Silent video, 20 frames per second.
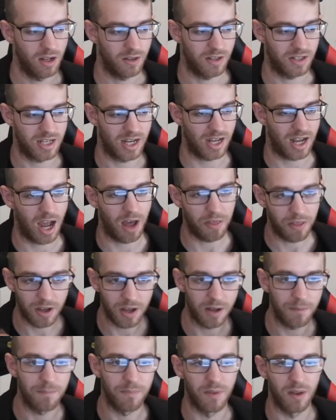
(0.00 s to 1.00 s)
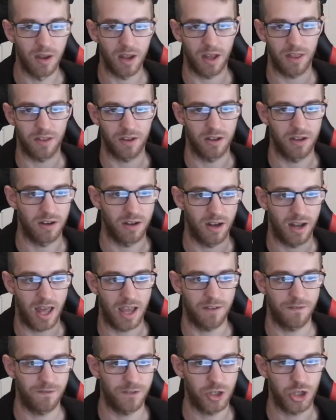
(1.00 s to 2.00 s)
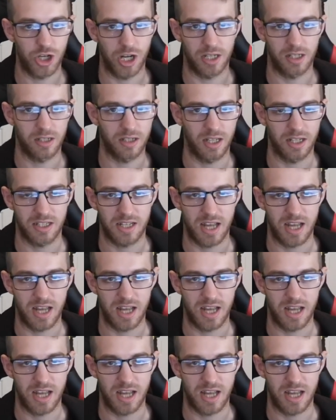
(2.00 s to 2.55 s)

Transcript: There's like other life shit that's